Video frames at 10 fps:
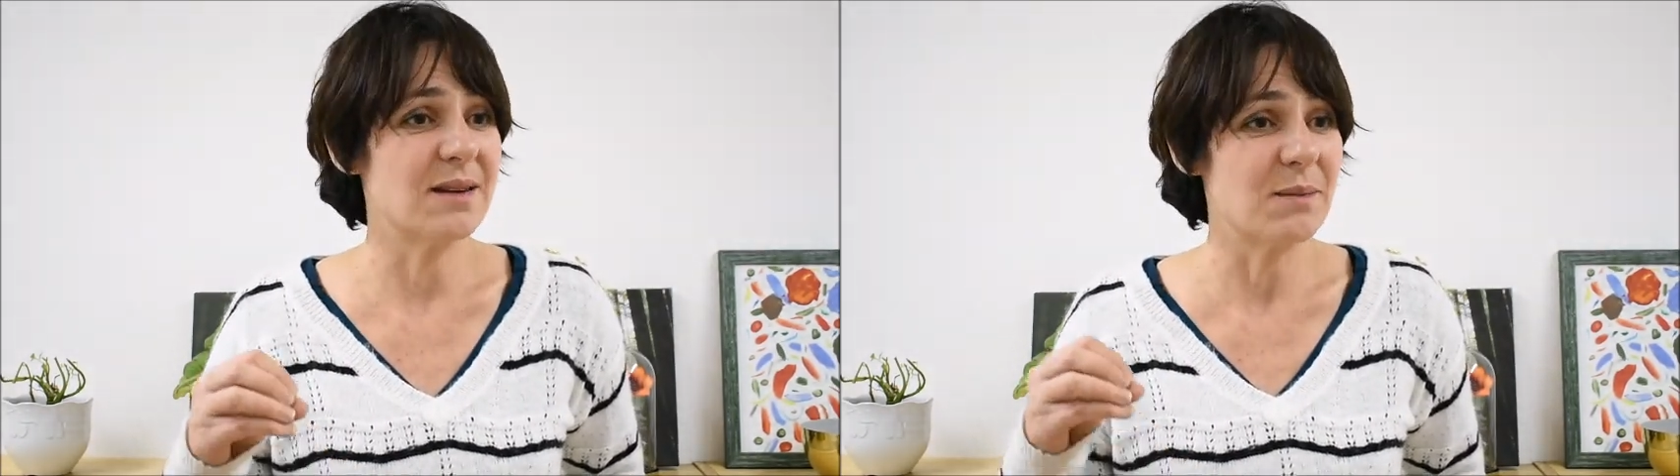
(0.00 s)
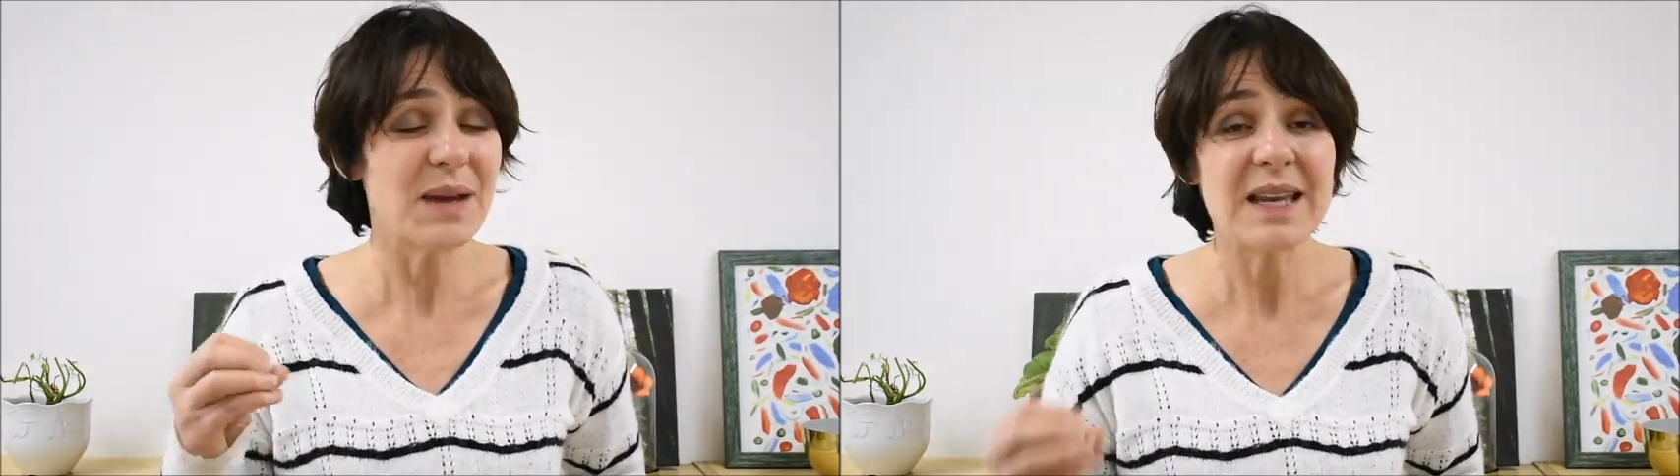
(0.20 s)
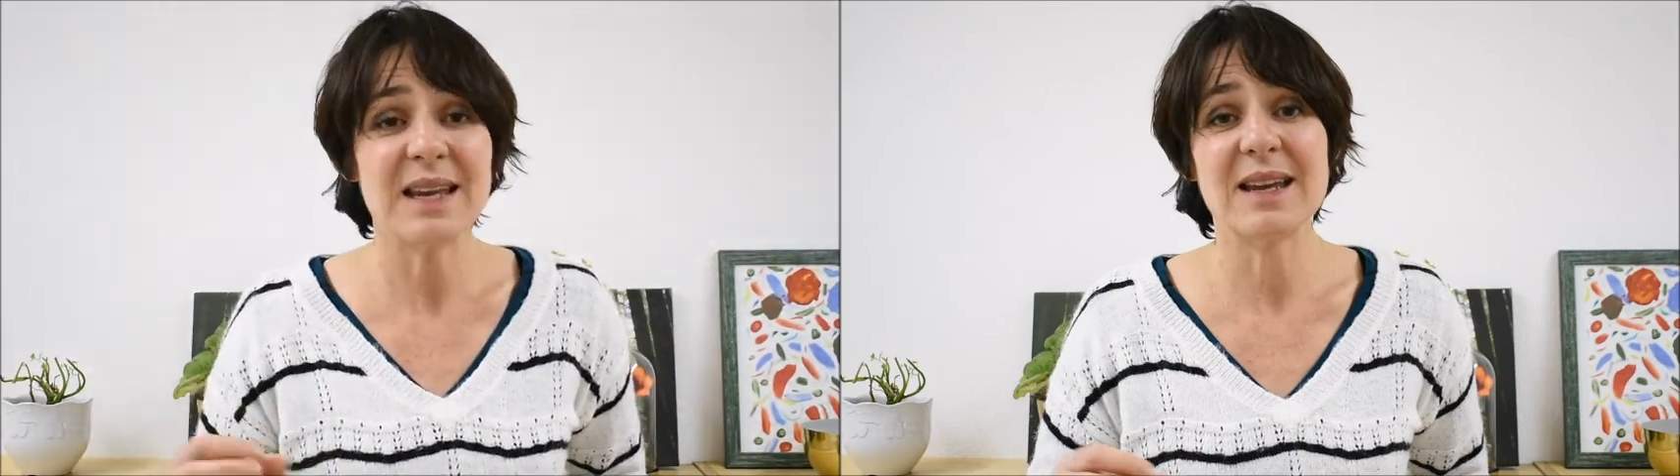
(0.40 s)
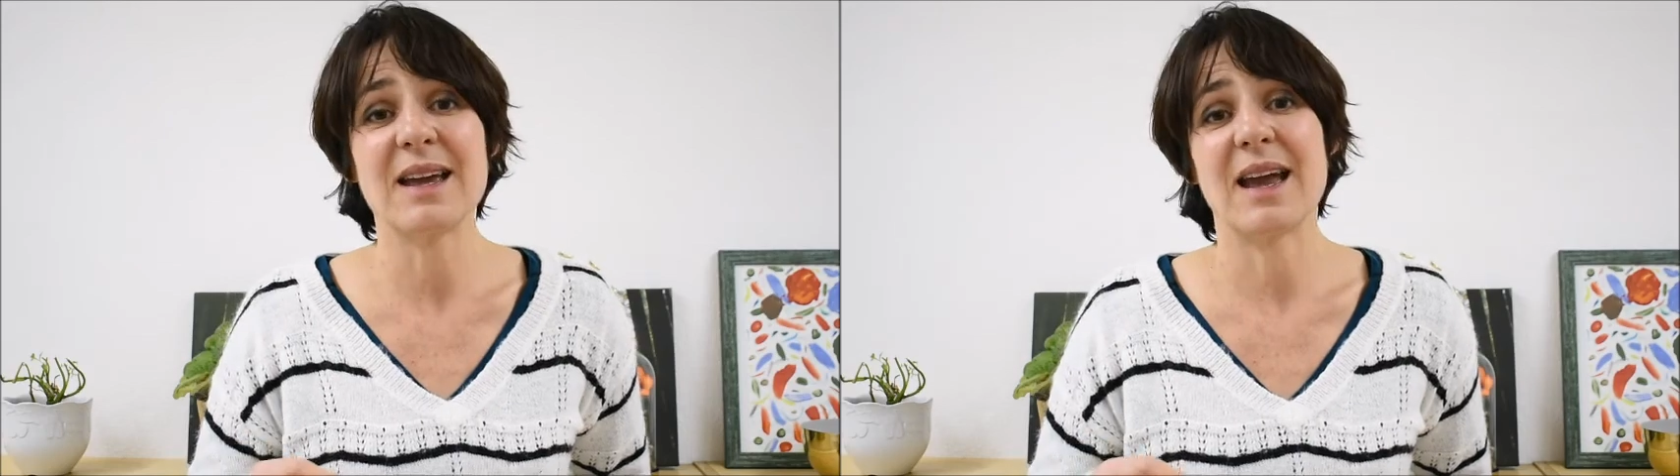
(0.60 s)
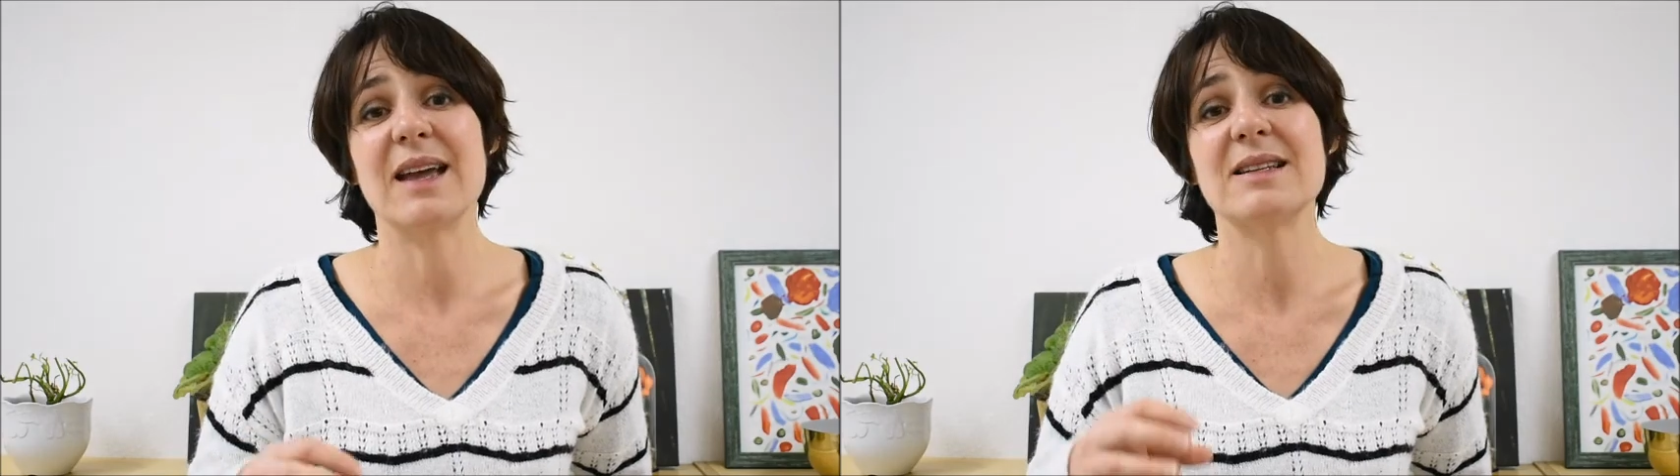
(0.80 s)

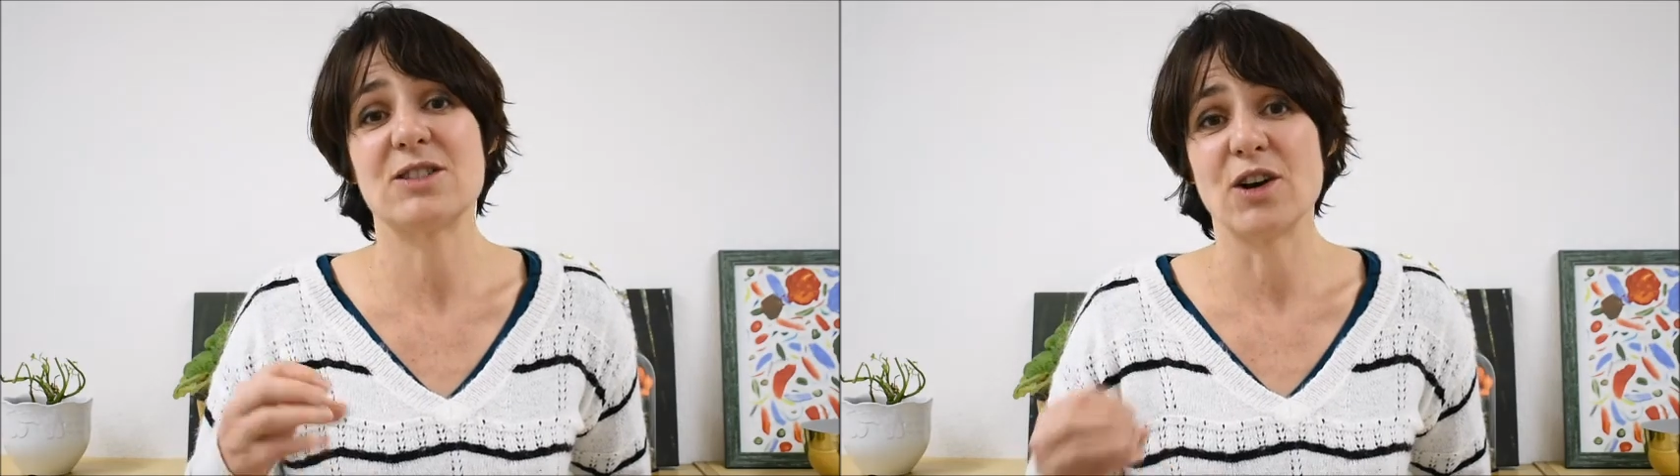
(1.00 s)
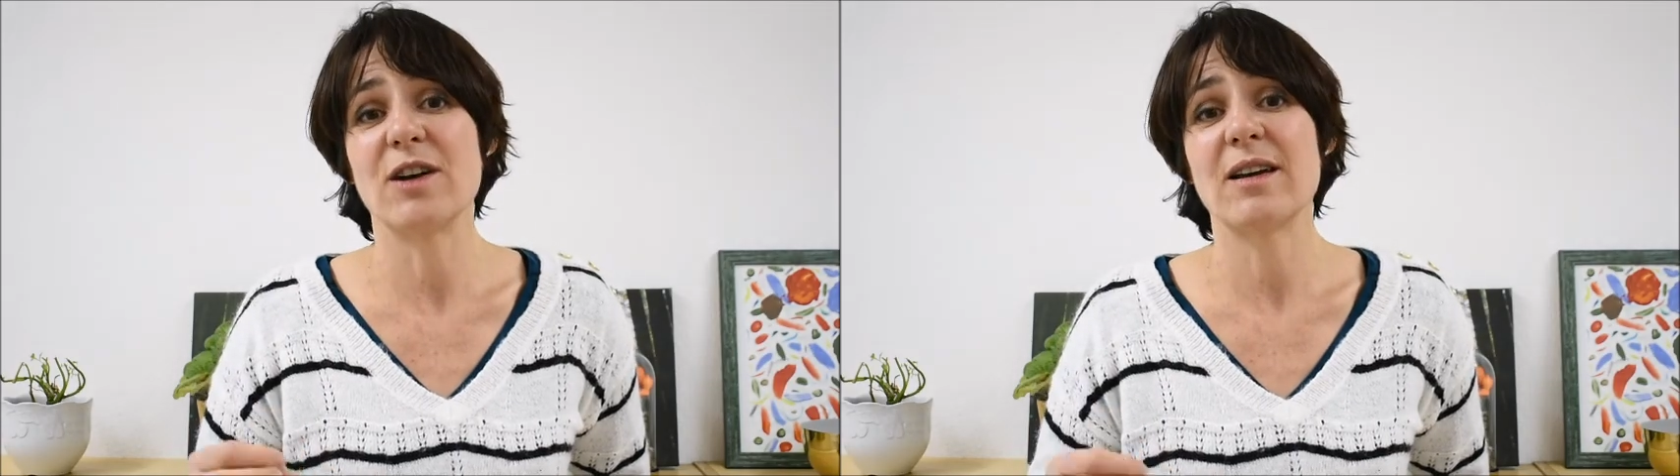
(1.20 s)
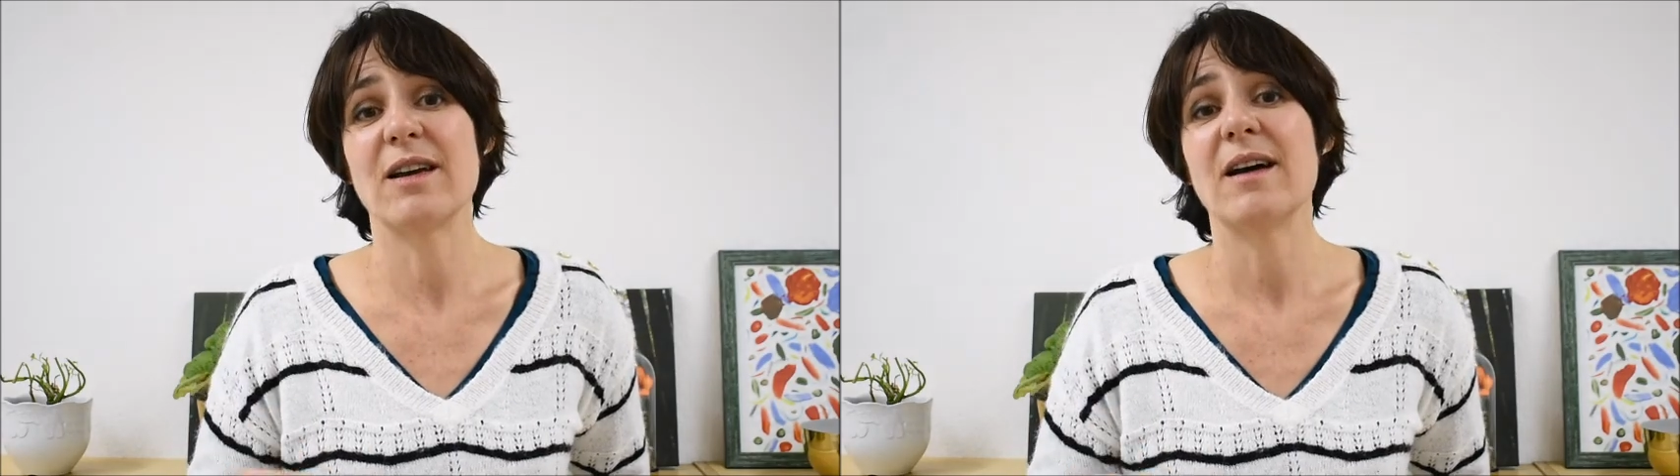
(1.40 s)
meaning and joy